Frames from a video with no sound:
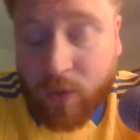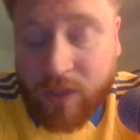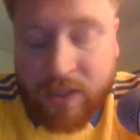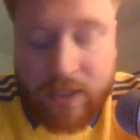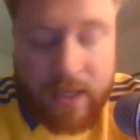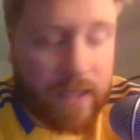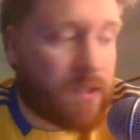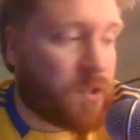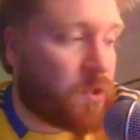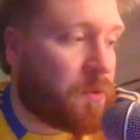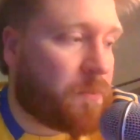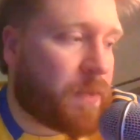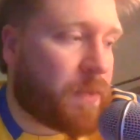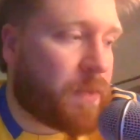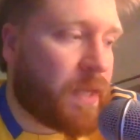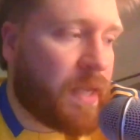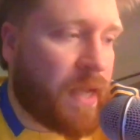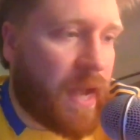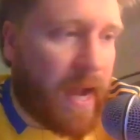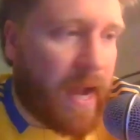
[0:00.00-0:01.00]
set up?
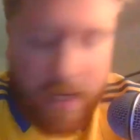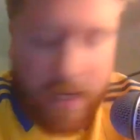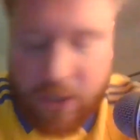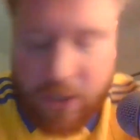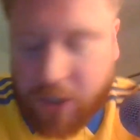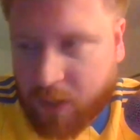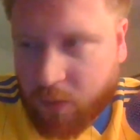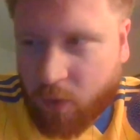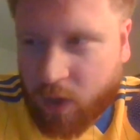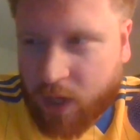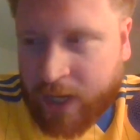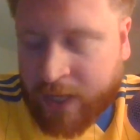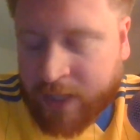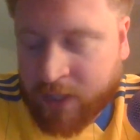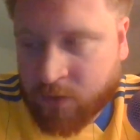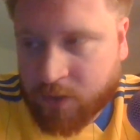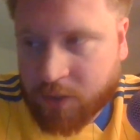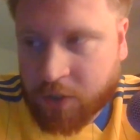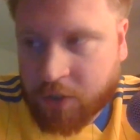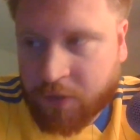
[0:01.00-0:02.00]
I actually didn't want to
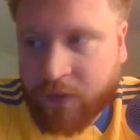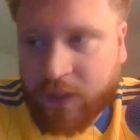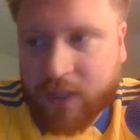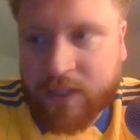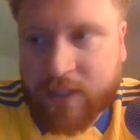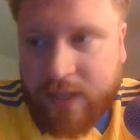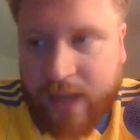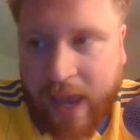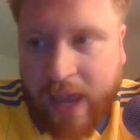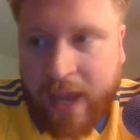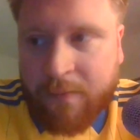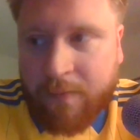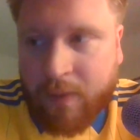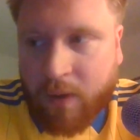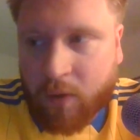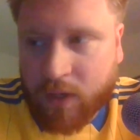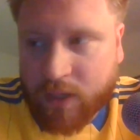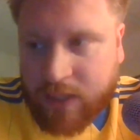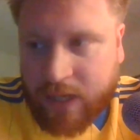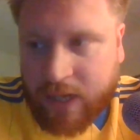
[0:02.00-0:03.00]
answer it just for this game. I
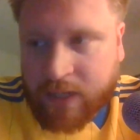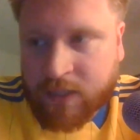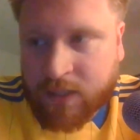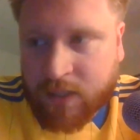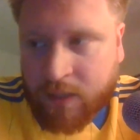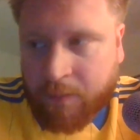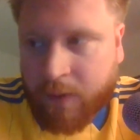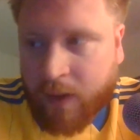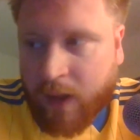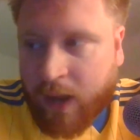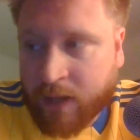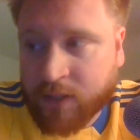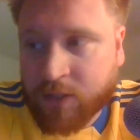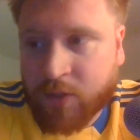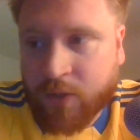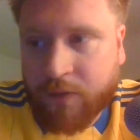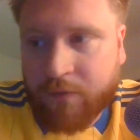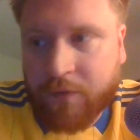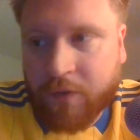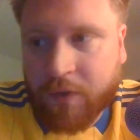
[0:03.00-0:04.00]
wanted to
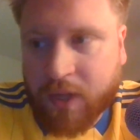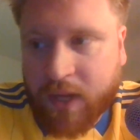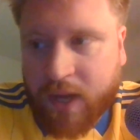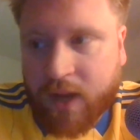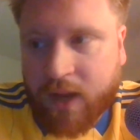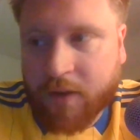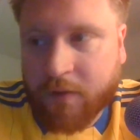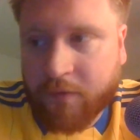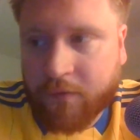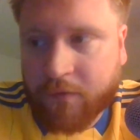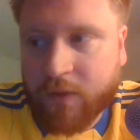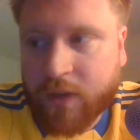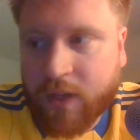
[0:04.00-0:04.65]
answer it for the kind of